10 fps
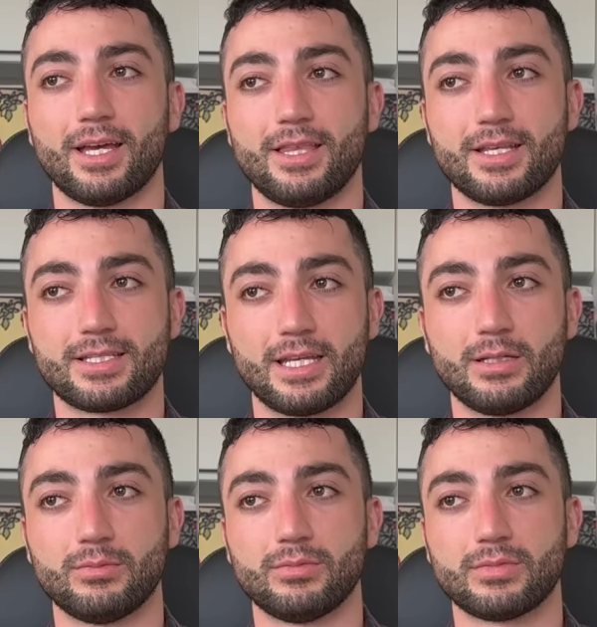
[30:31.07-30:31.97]
the
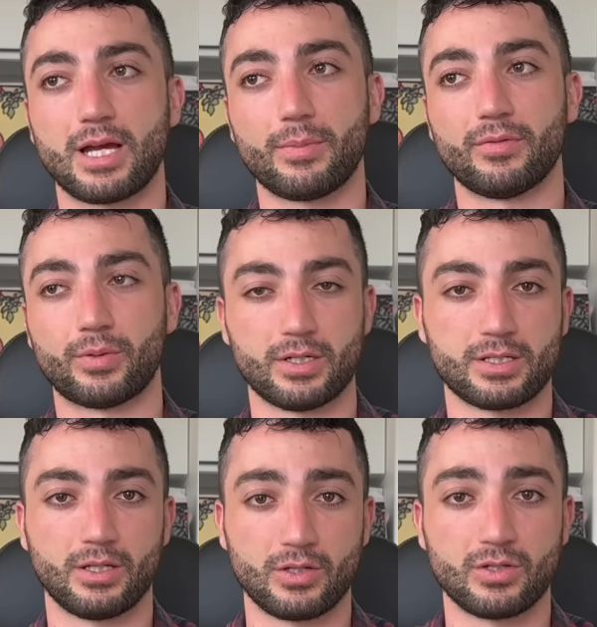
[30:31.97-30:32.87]
same type of
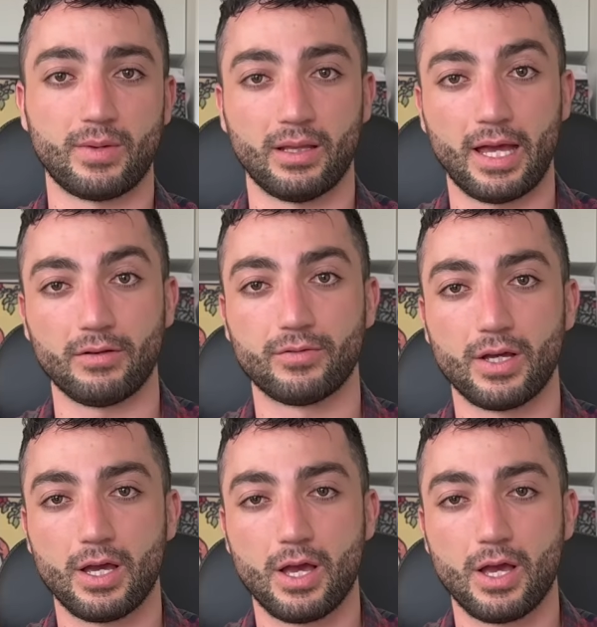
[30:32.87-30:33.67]
person into my life.